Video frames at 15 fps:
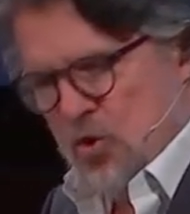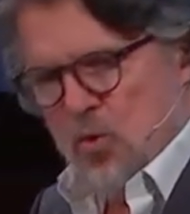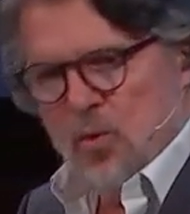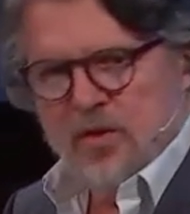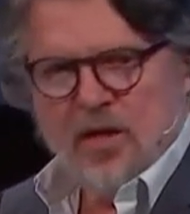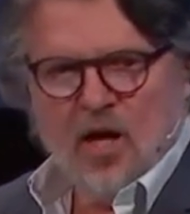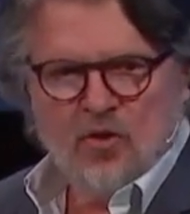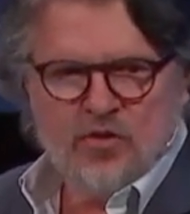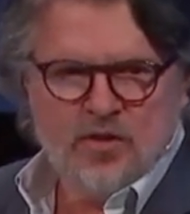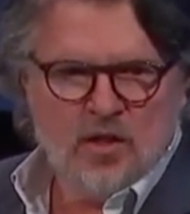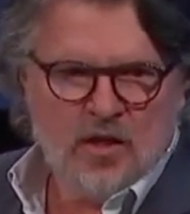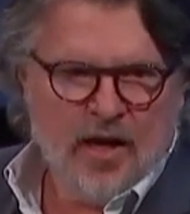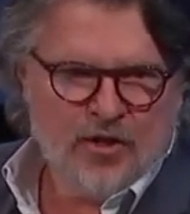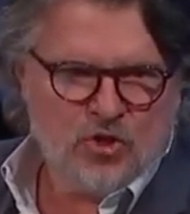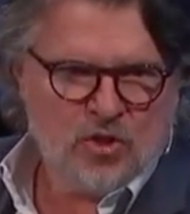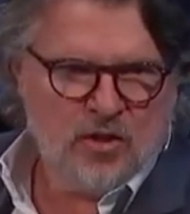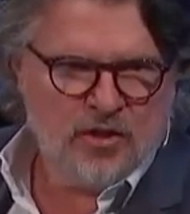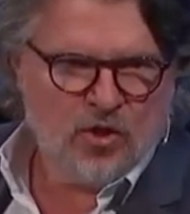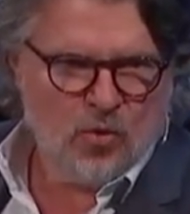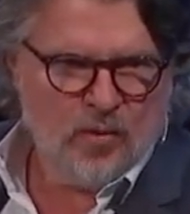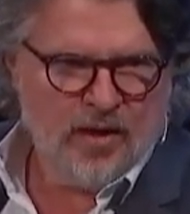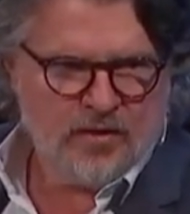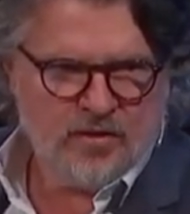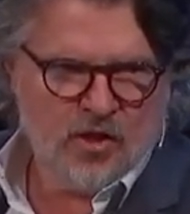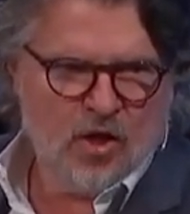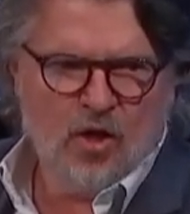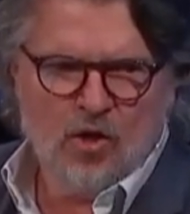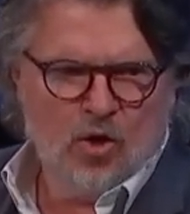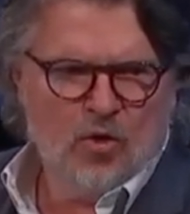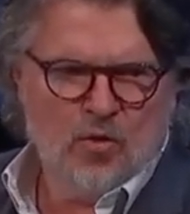with how theologically correct they
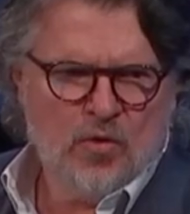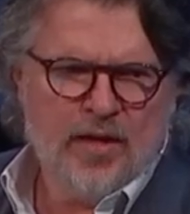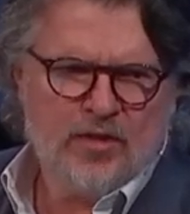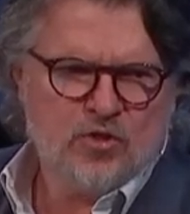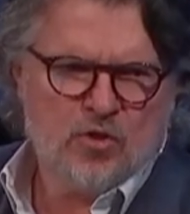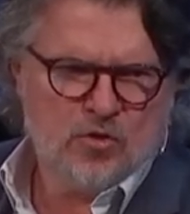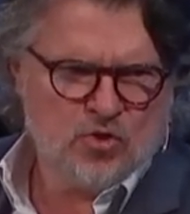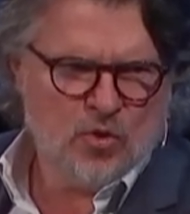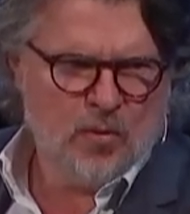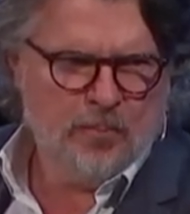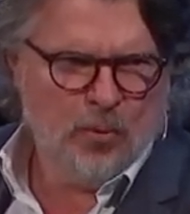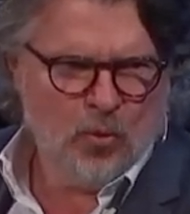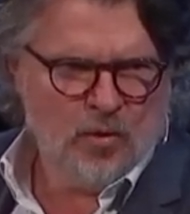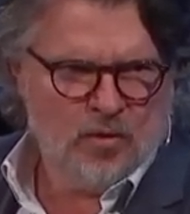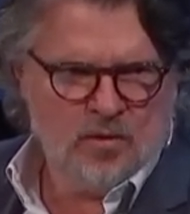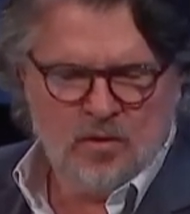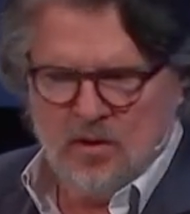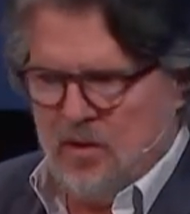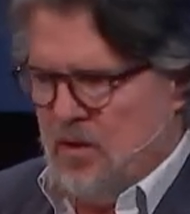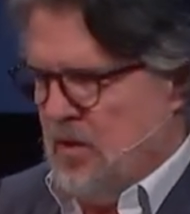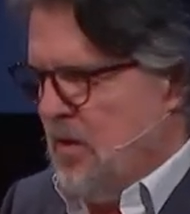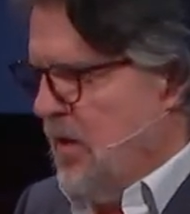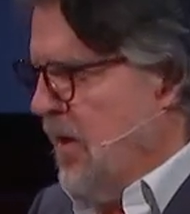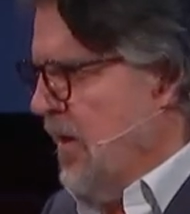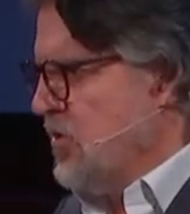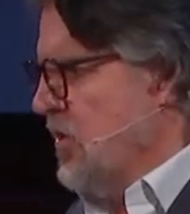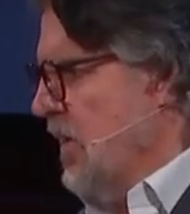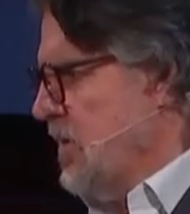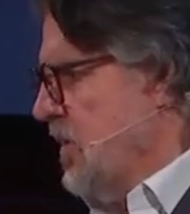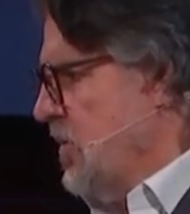are, although that's so important. It
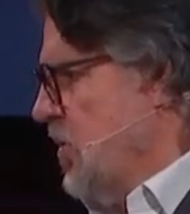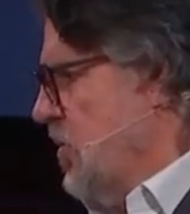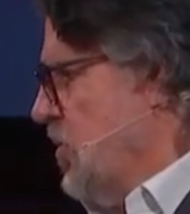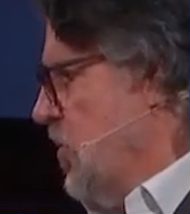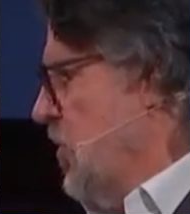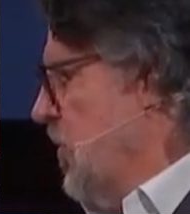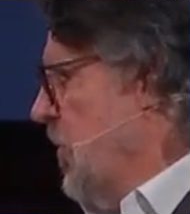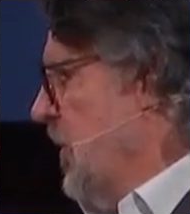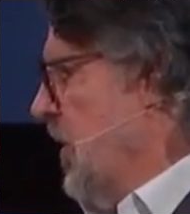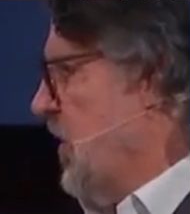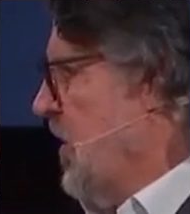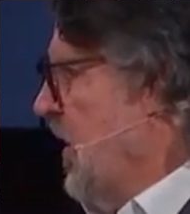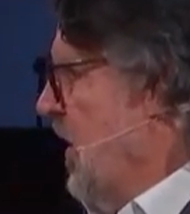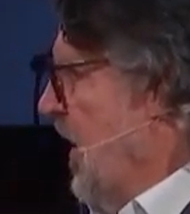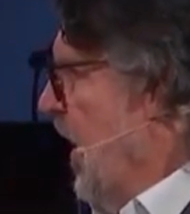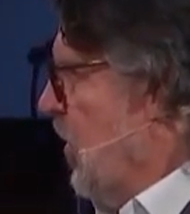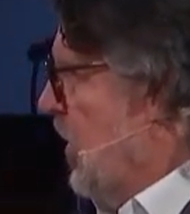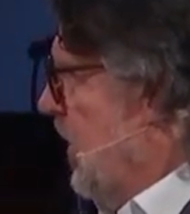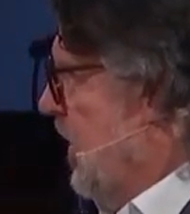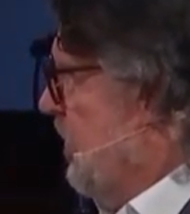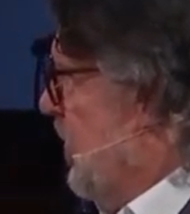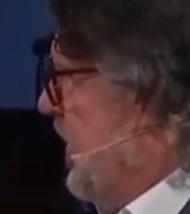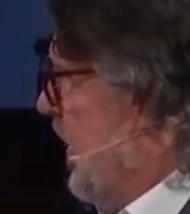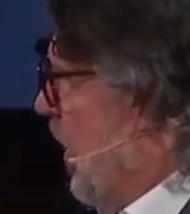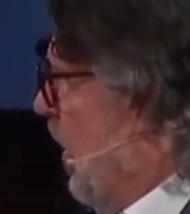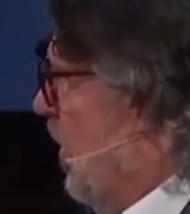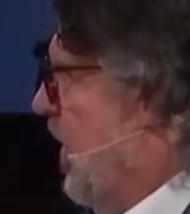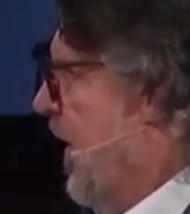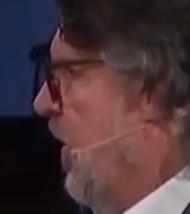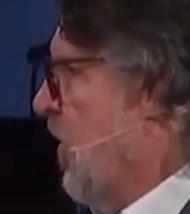has nothing to do with how clever they
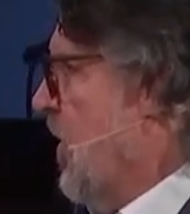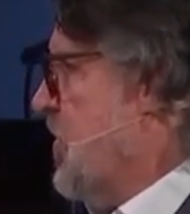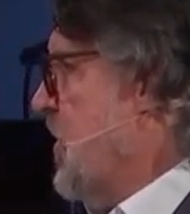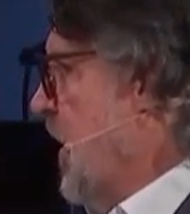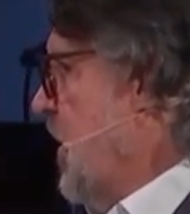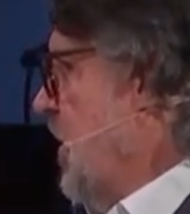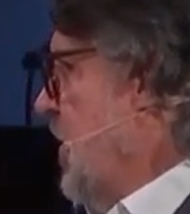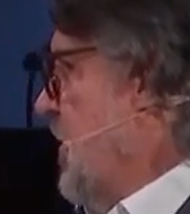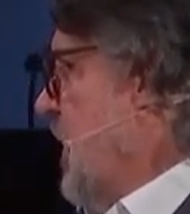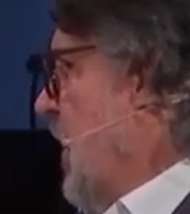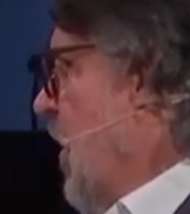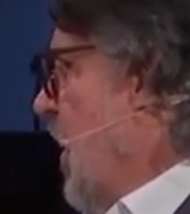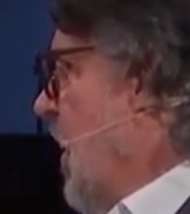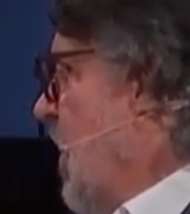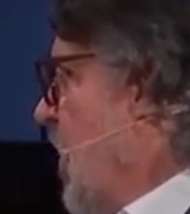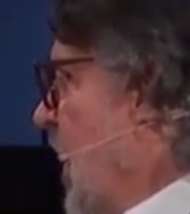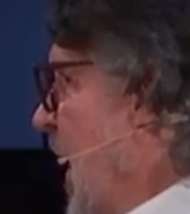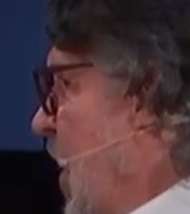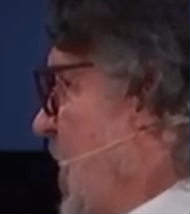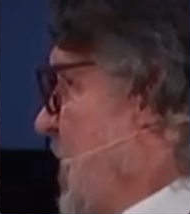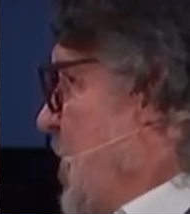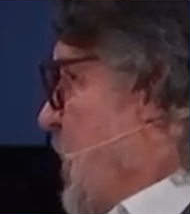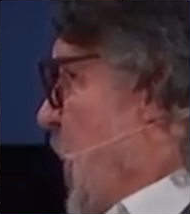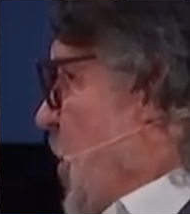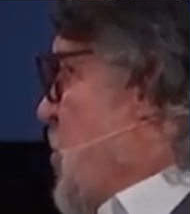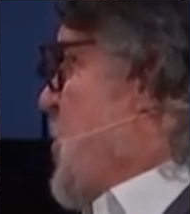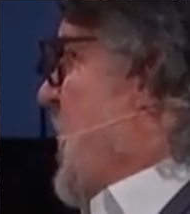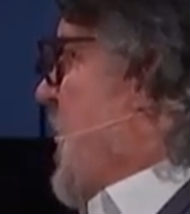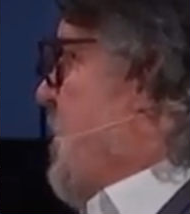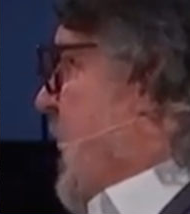are, how articulate they are, or how even
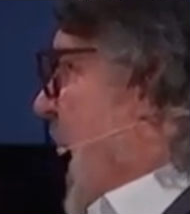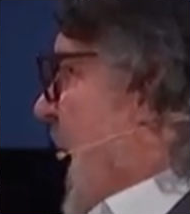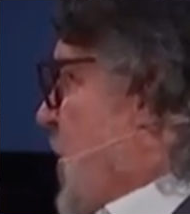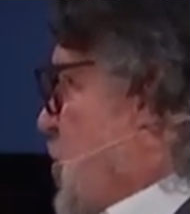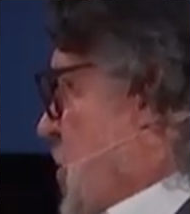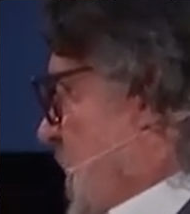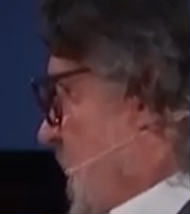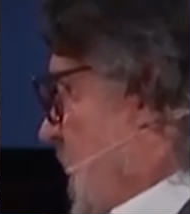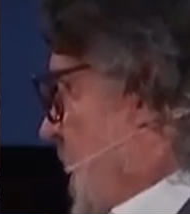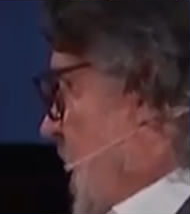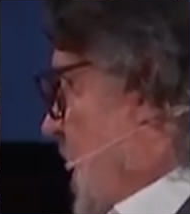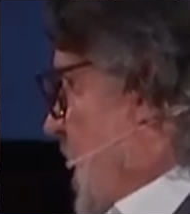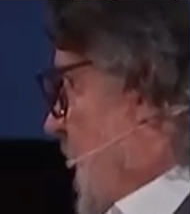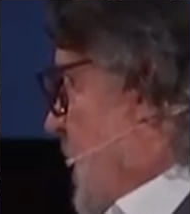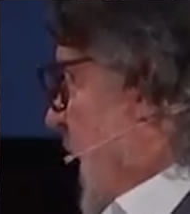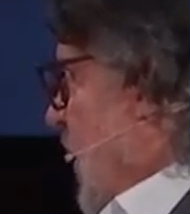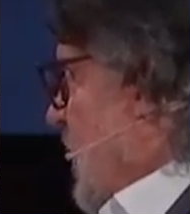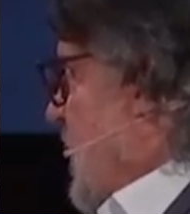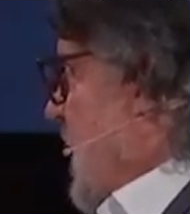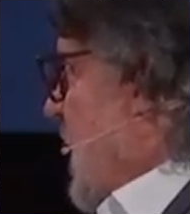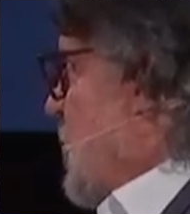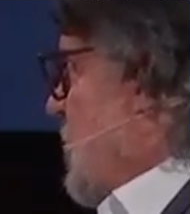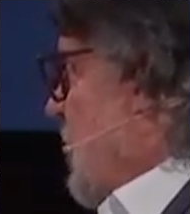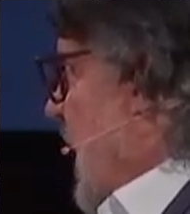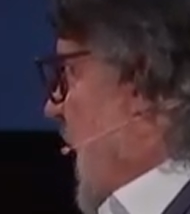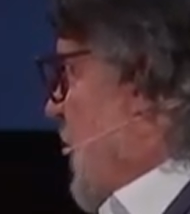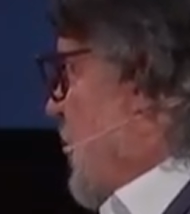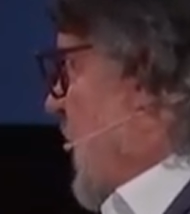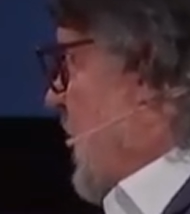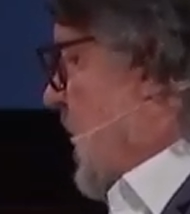personally passionate about things of
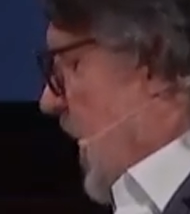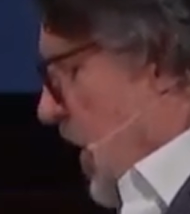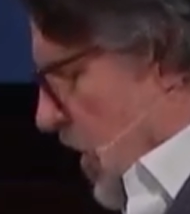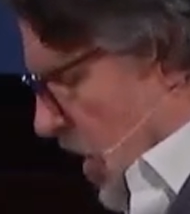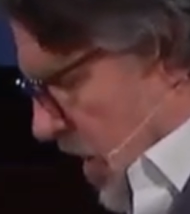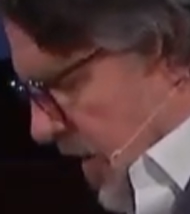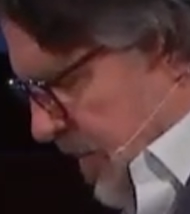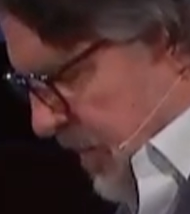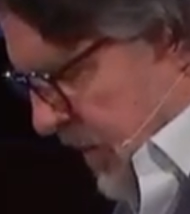life that they are.